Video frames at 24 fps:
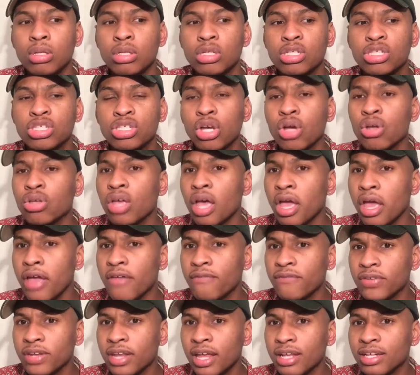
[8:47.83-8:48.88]
show your
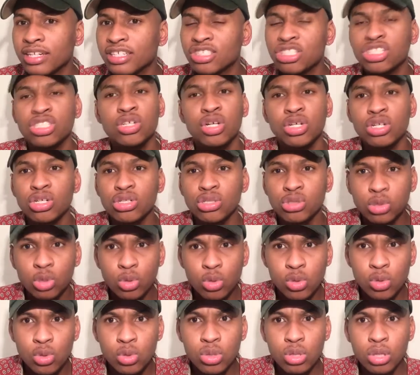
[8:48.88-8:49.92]
infidelity, show your
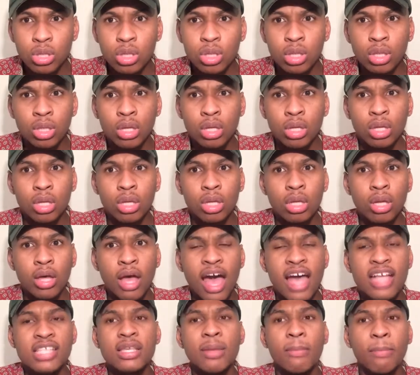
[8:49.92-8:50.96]
truth
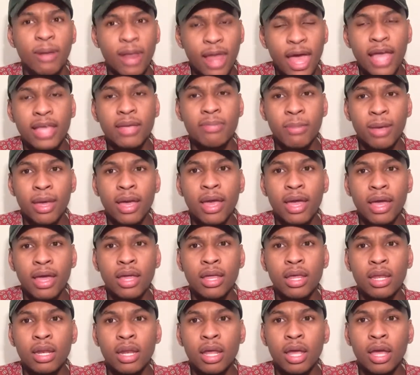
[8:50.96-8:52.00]
as a black
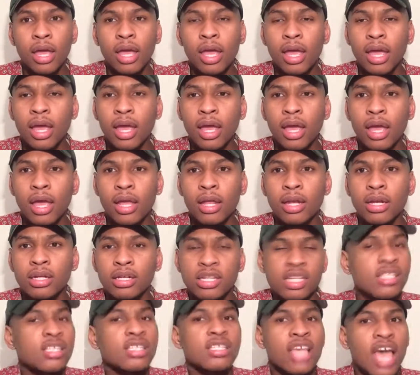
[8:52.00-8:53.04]
man, and
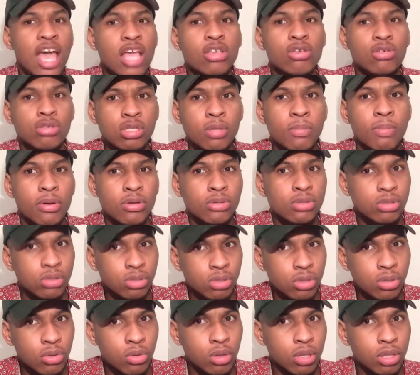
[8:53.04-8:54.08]
this is how you supposed to
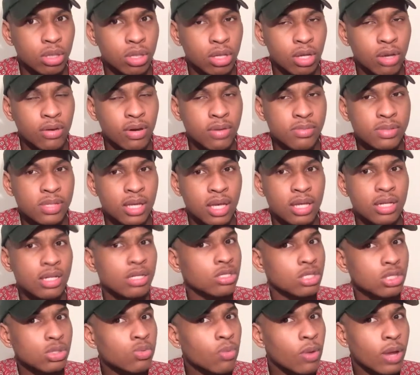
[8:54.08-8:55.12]
do it. You get what I'm saying?
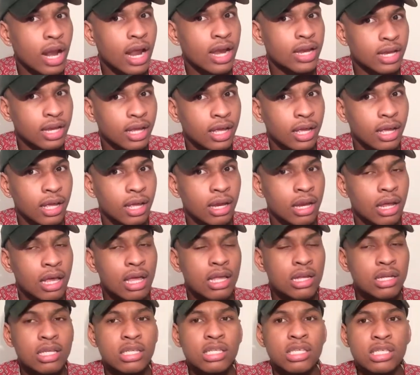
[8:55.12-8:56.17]
This is what I did.
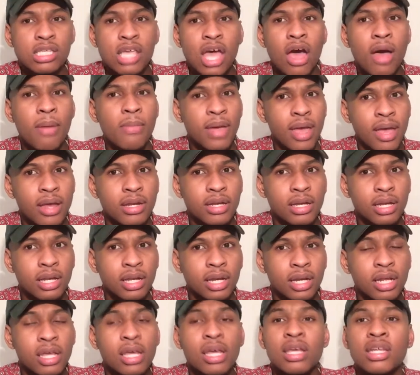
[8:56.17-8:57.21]
This is how I'm handling
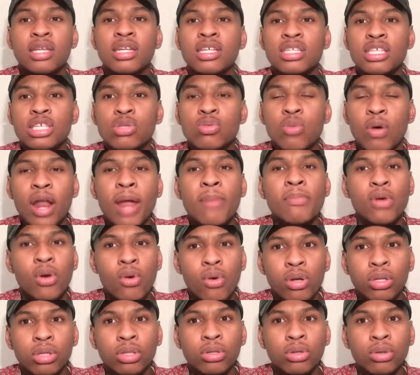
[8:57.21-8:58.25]
it. This is what I'm
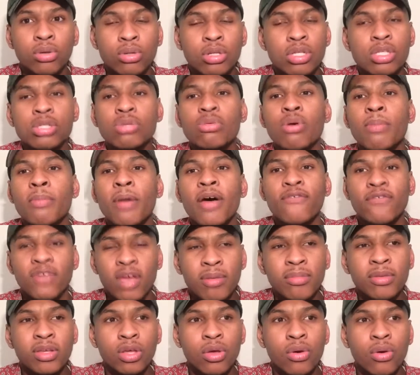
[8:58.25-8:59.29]
going through. This is what my
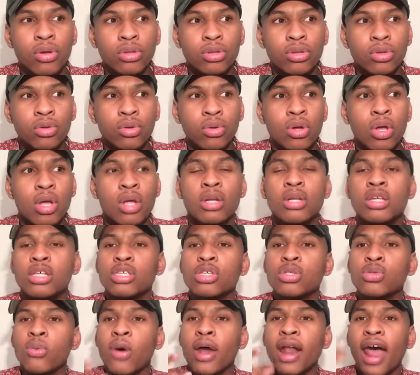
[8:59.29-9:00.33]
family going through. This
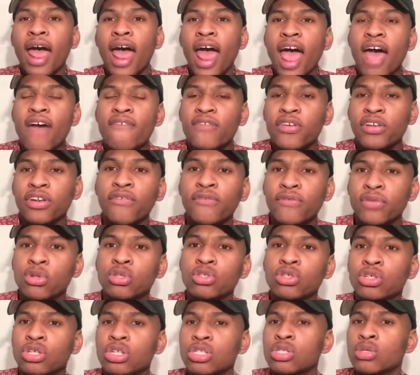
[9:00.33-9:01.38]
is what I have for the
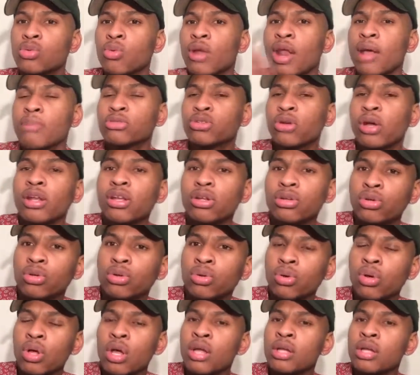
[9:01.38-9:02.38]
future. This is what I'm trying to do.